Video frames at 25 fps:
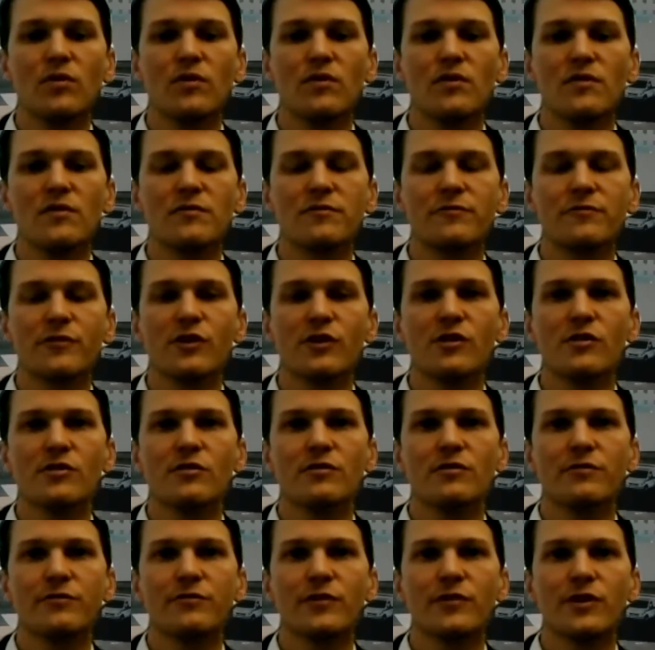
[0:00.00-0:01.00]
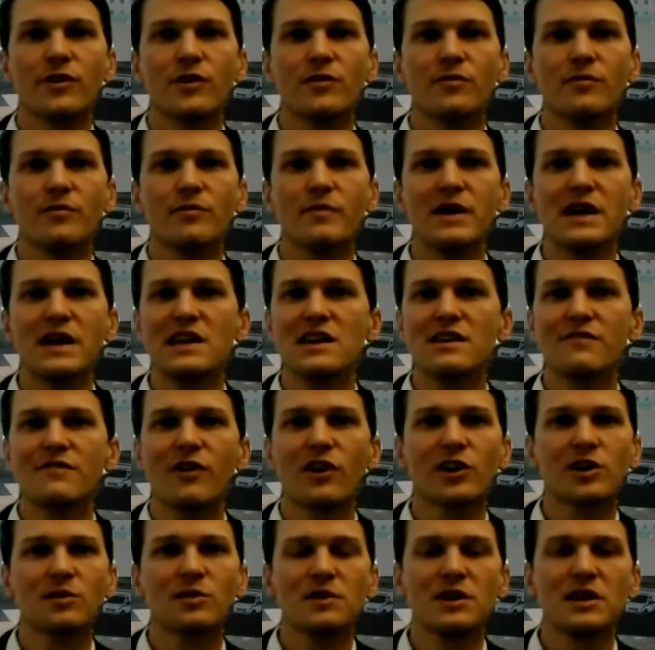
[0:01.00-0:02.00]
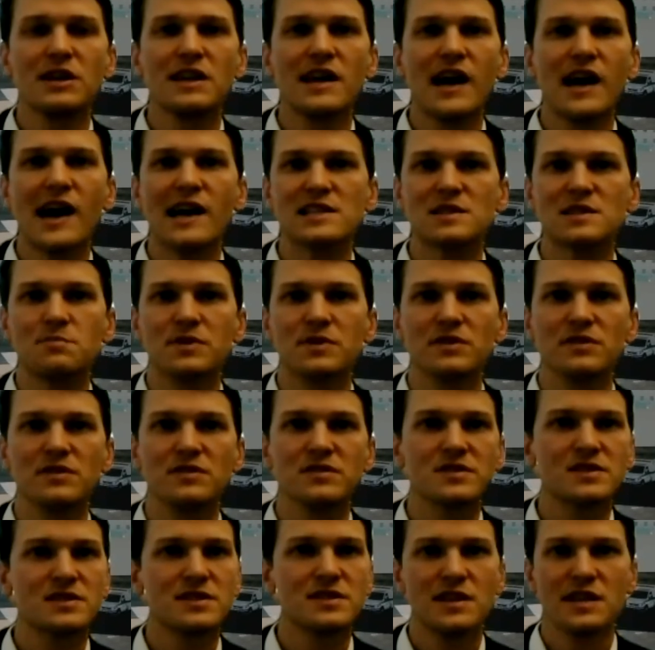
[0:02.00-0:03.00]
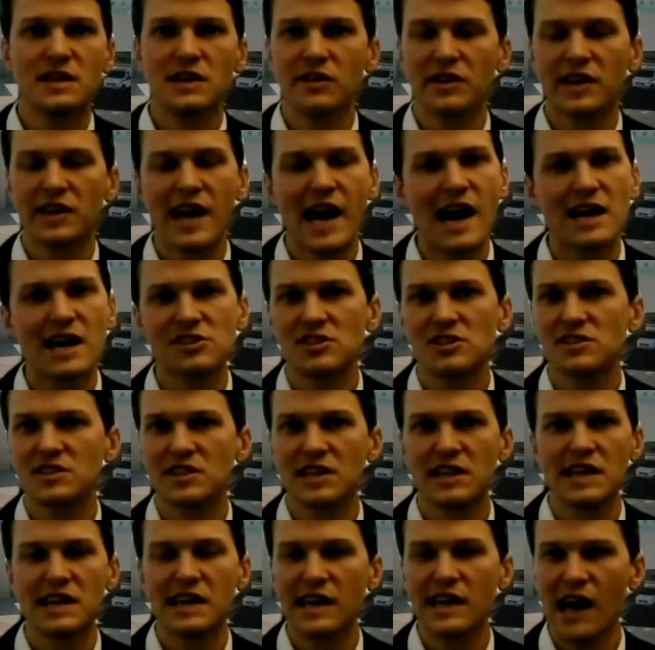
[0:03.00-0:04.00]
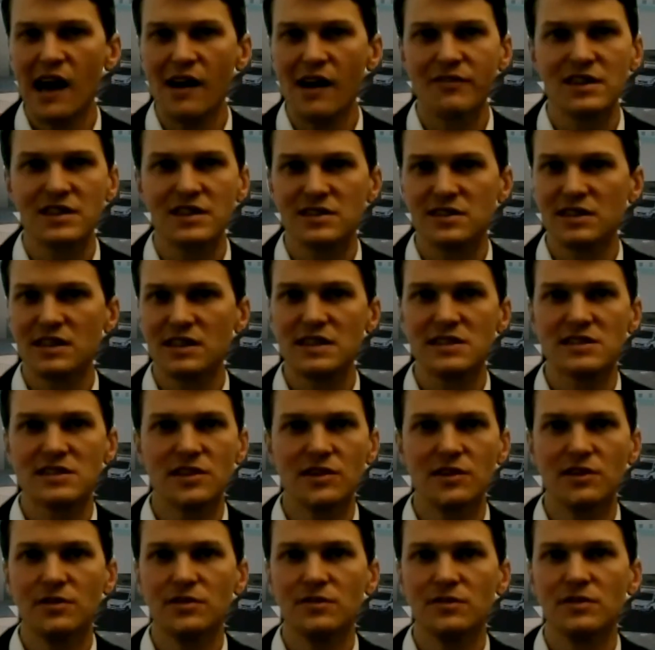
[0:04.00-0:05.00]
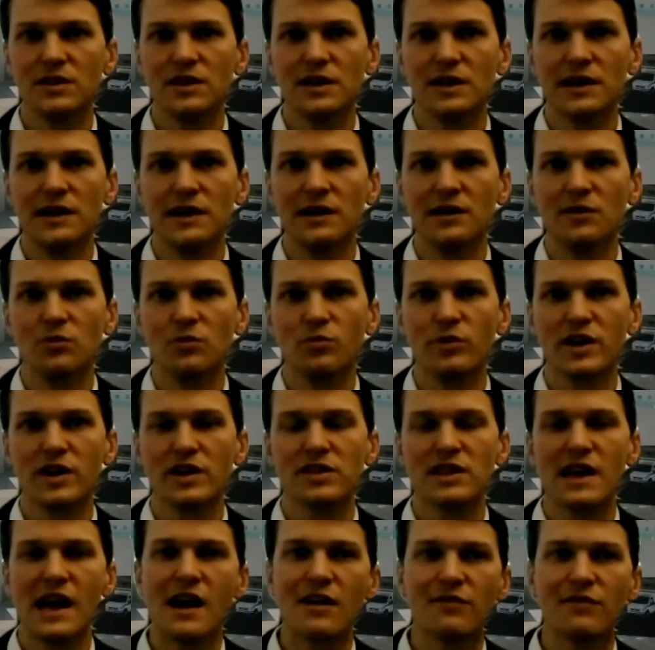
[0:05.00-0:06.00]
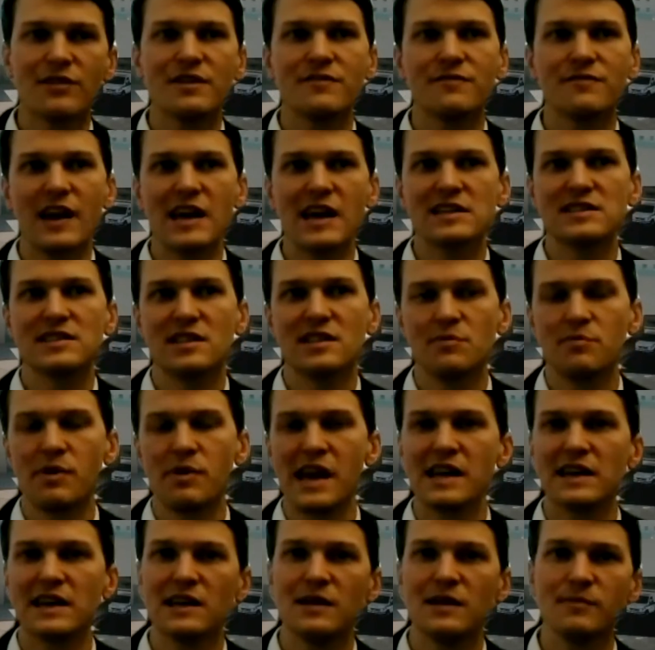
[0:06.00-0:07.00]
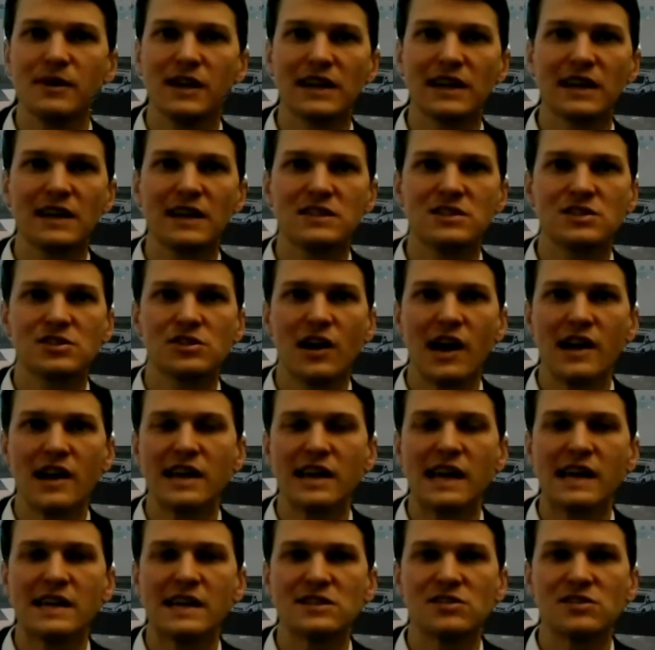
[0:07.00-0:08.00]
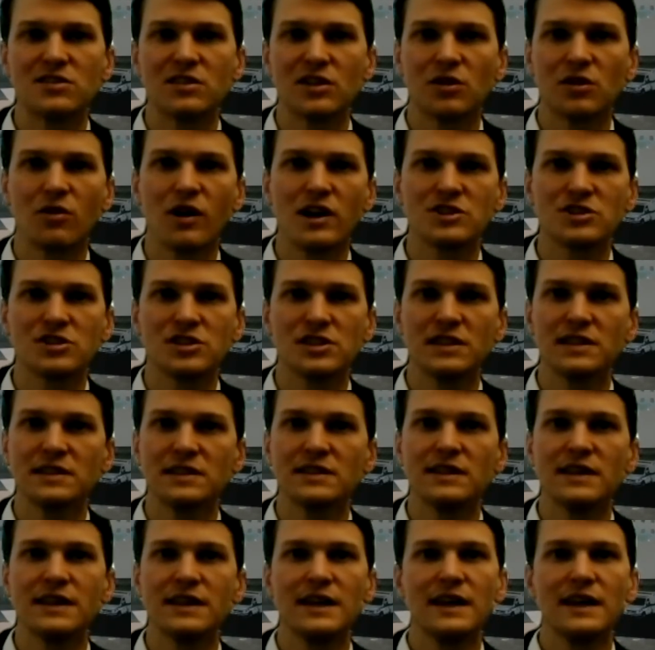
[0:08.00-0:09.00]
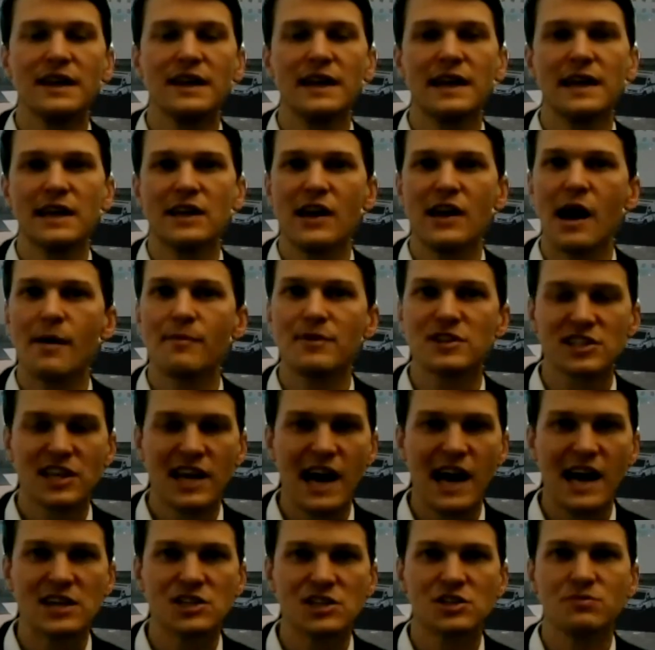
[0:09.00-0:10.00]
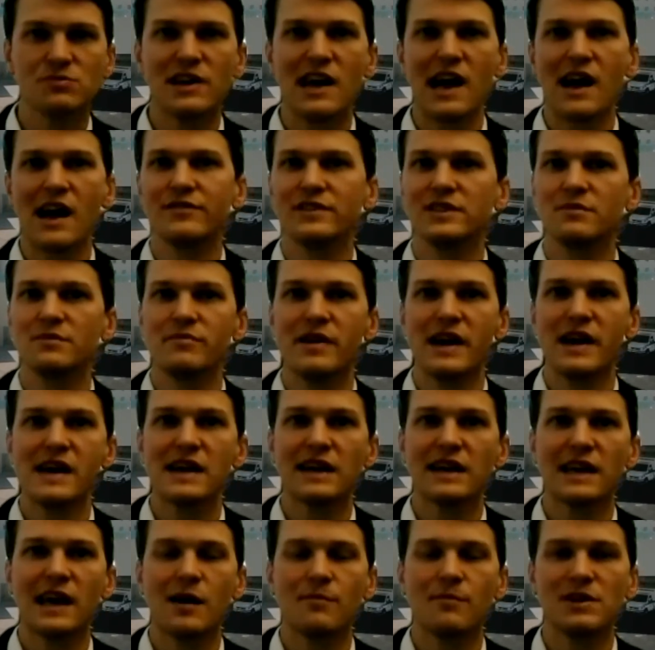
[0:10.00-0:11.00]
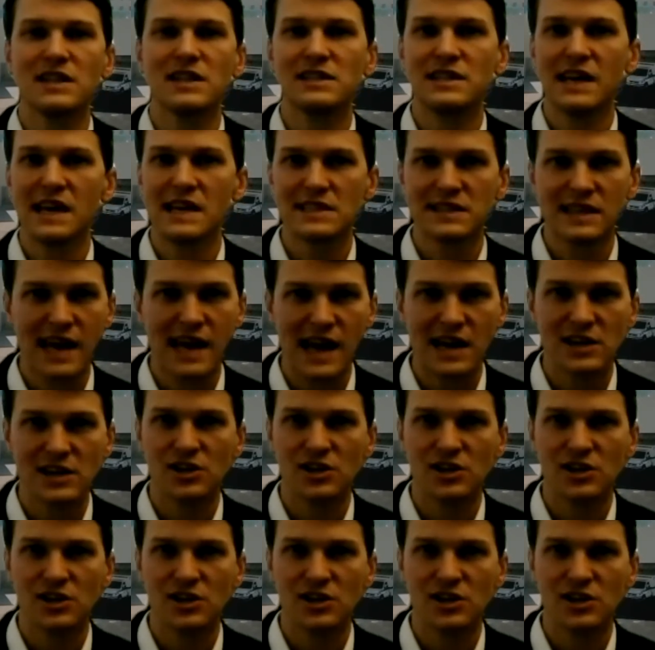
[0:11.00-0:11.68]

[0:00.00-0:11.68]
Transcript: for many of our community hospitals, cash is king, obviously. So with every phase of the pandemic, it's trying to answer the question, how much cash do we have in the bank? How many days cash